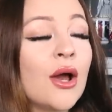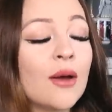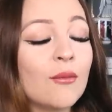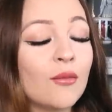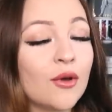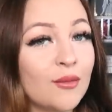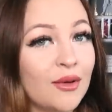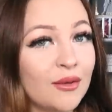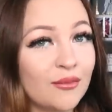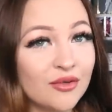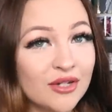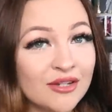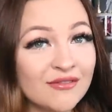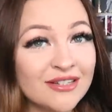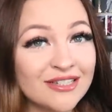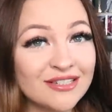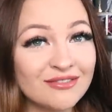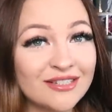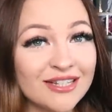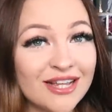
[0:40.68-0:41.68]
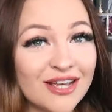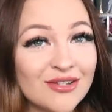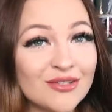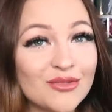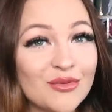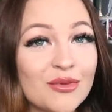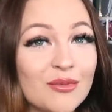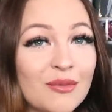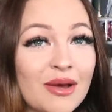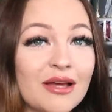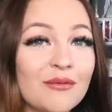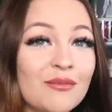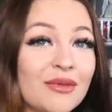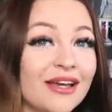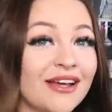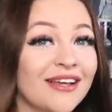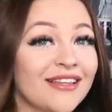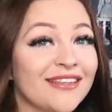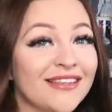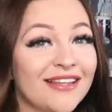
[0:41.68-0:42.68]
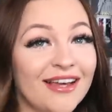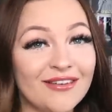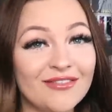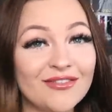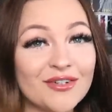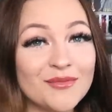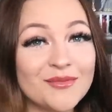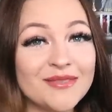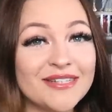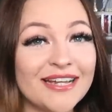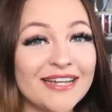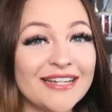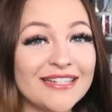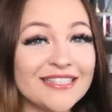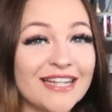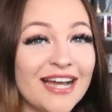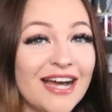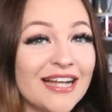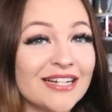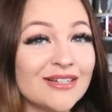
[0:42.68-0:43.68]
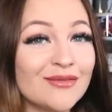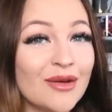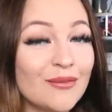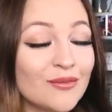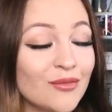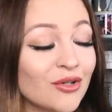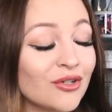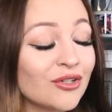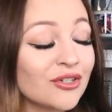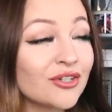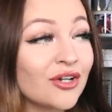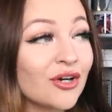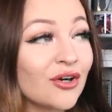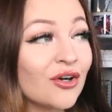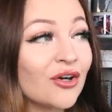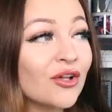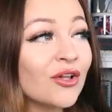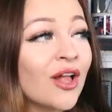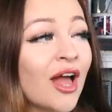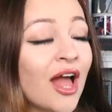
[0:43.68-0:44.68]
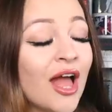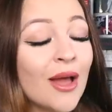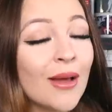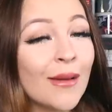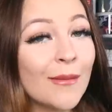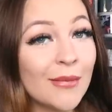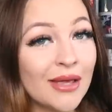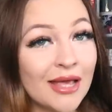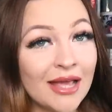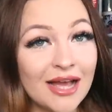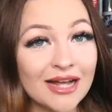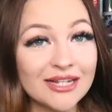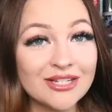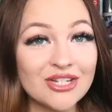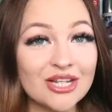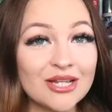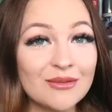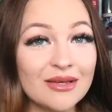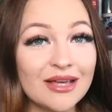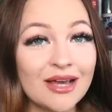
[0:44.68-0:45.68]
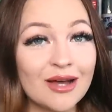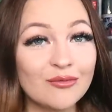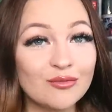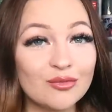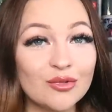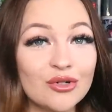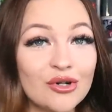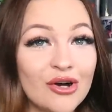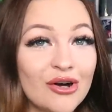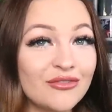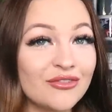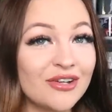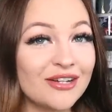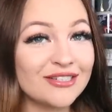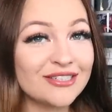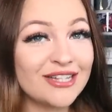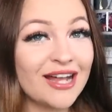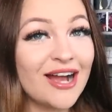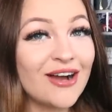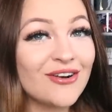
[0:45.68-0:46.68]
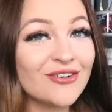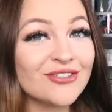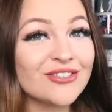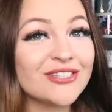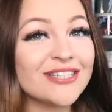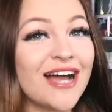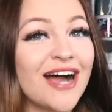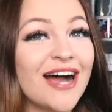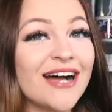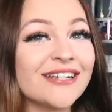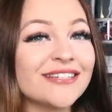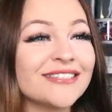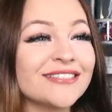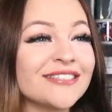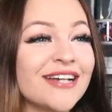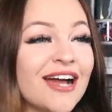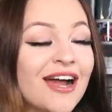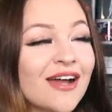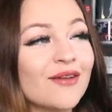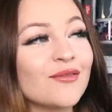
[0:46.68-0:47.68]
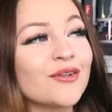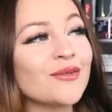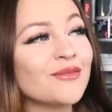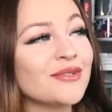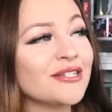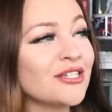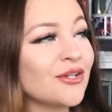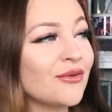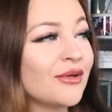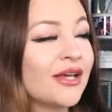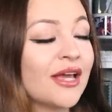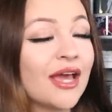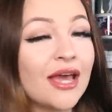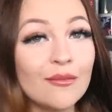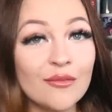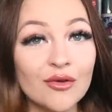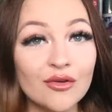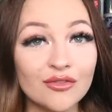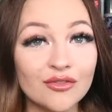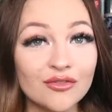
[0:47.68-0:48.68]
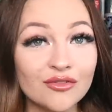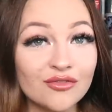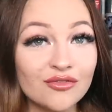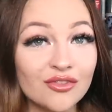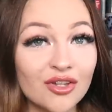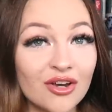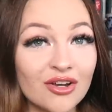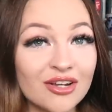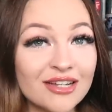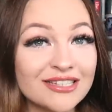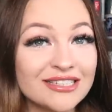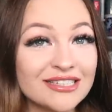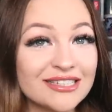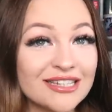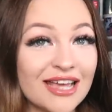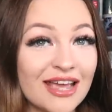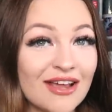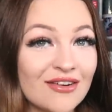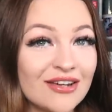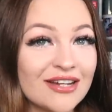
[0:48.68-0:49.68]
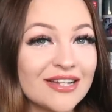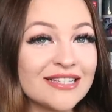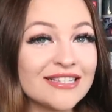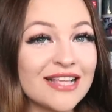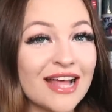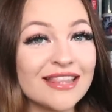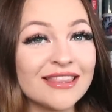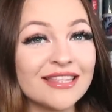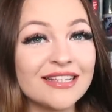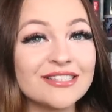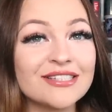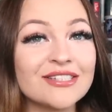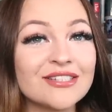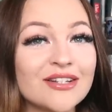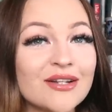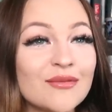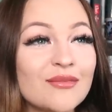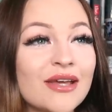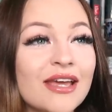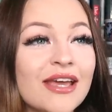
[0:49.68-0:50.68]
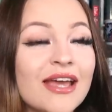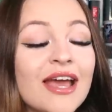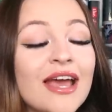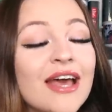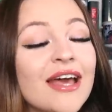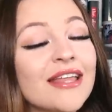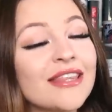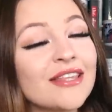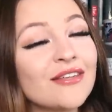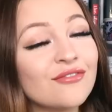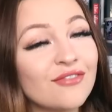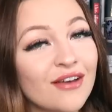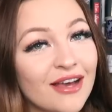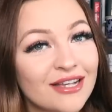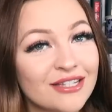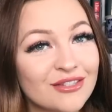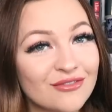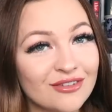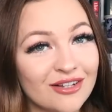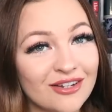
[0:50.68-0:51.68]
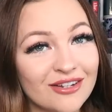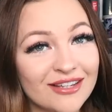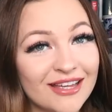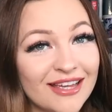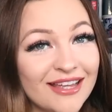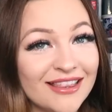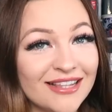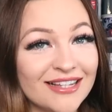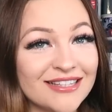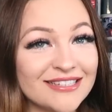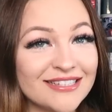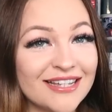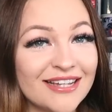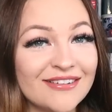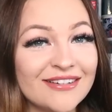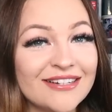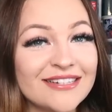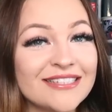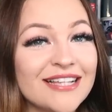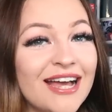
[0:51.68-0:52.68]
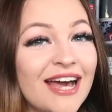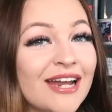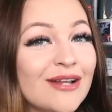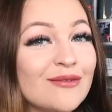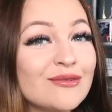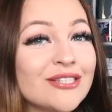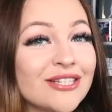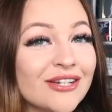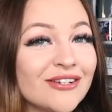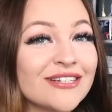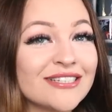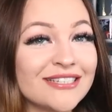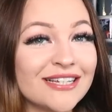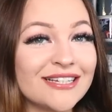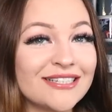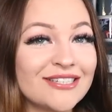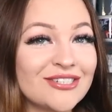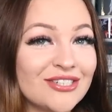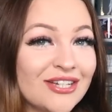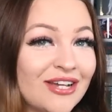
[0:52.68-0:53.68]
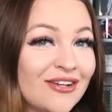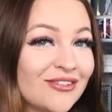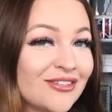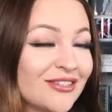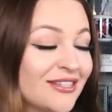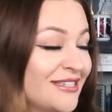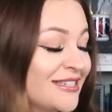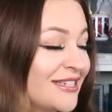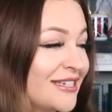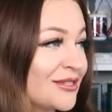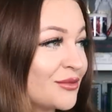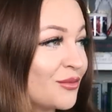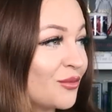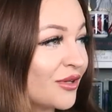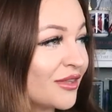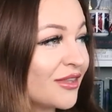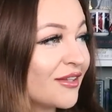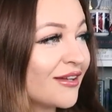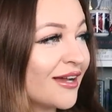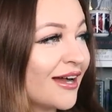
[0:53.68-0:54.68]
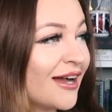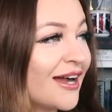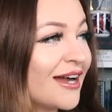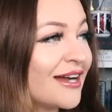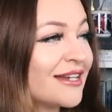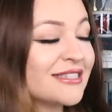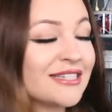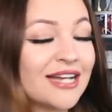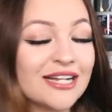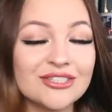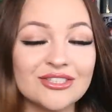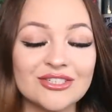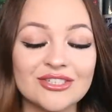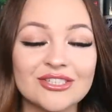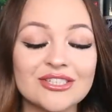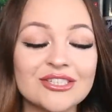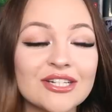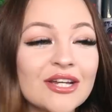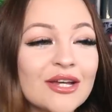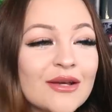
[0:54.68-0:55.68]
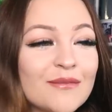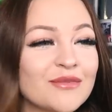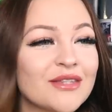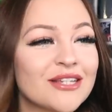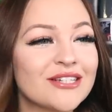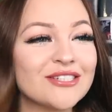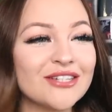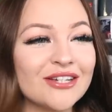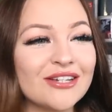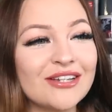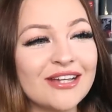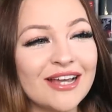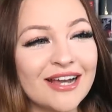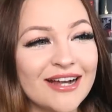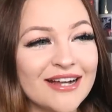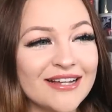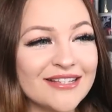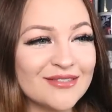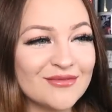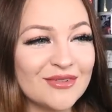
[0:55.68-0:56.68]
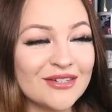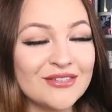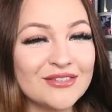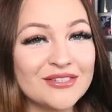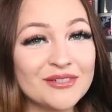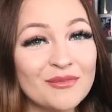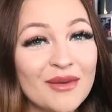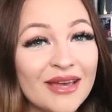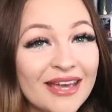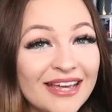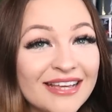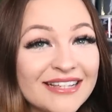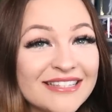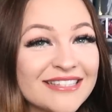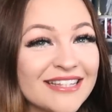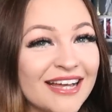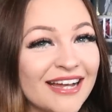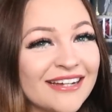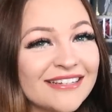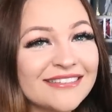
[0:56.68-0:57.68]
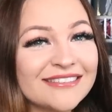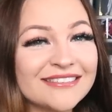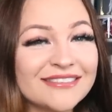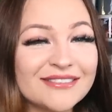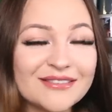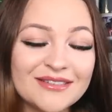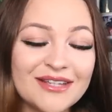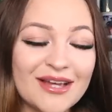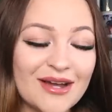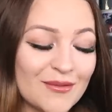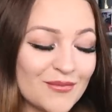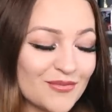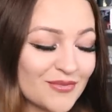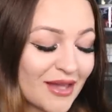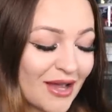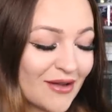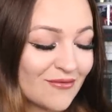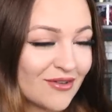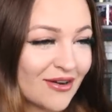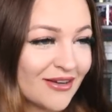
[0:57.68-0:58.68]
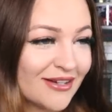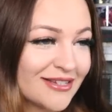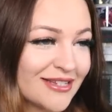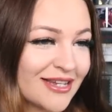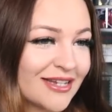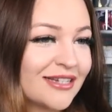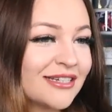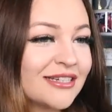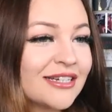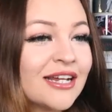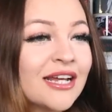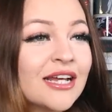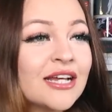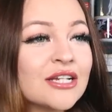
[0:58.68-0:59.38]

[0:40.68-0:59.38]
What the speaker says: one of my previous videos with my big life update and my book unhaul, me and JB have bought our first house and I'm going to be doing a moving vlog series, and this is going to be the first vlog in that series, and I'm so excited to share all these things with you guys and just show you guys my new space, and yeah, I'm very excited.